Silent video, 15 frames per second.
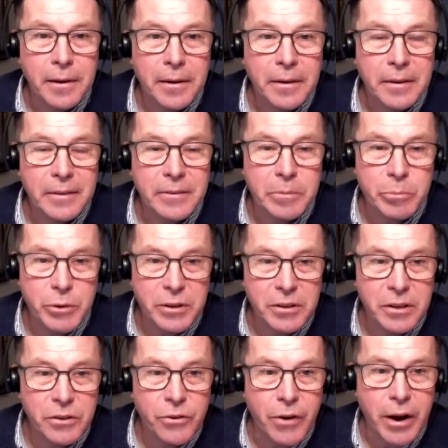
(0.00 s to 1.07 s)
It's
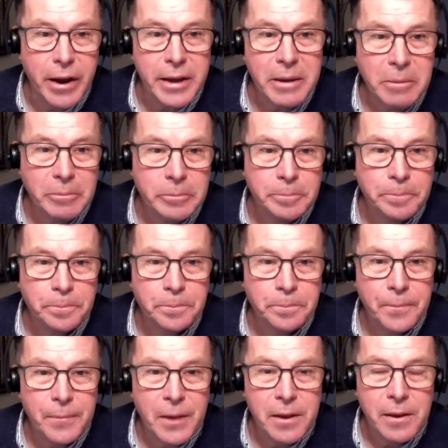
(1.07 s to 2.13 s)
pretty dry.
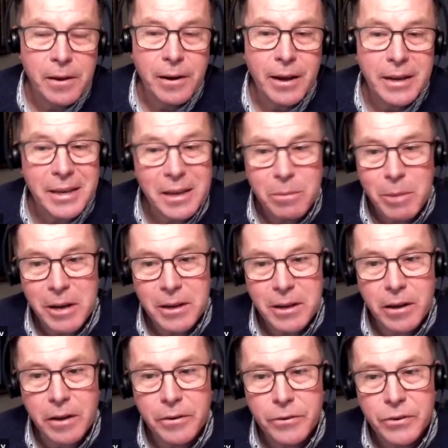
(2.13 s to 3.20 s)
Like in many
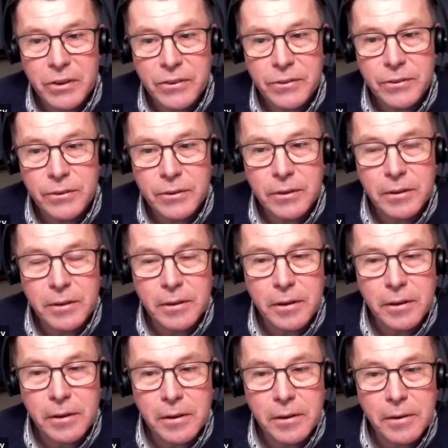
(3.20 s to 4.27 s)
countries,
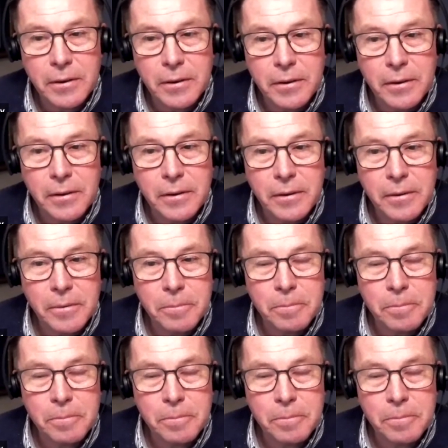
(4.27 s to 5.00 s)
the